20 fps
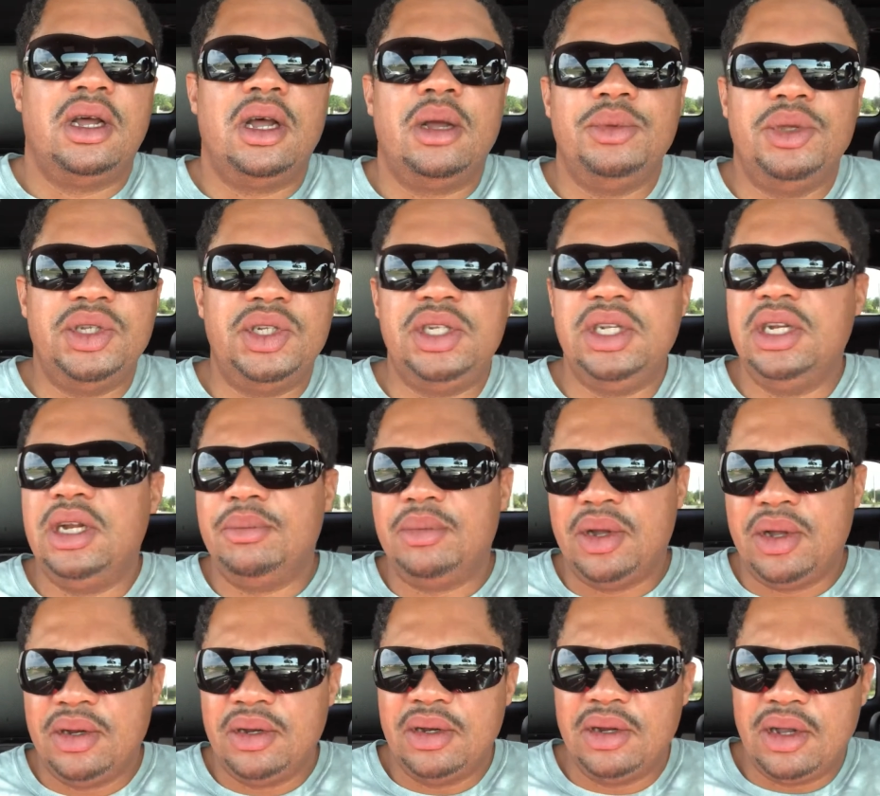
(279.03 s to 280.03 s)
You see them
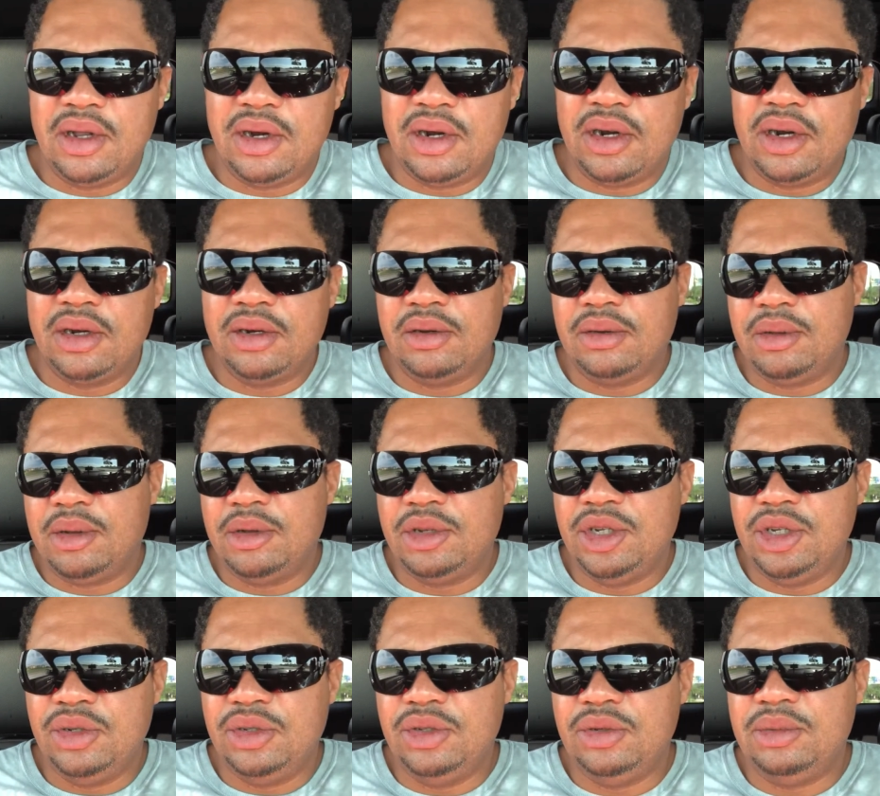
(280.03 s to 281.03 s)
on the
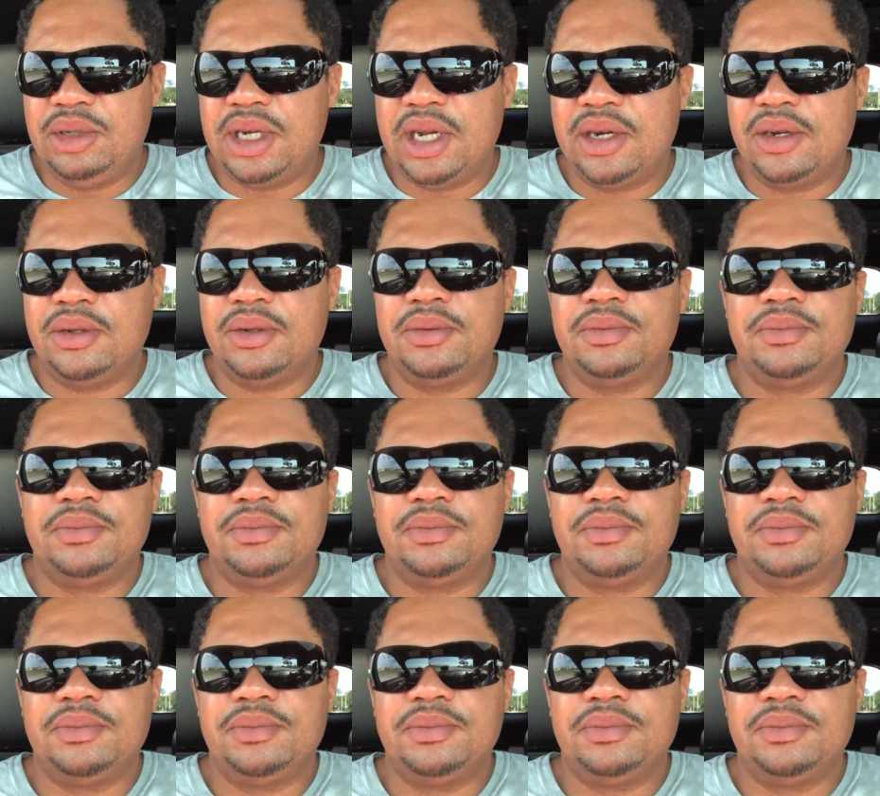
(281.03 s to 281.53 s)
YouTube channel.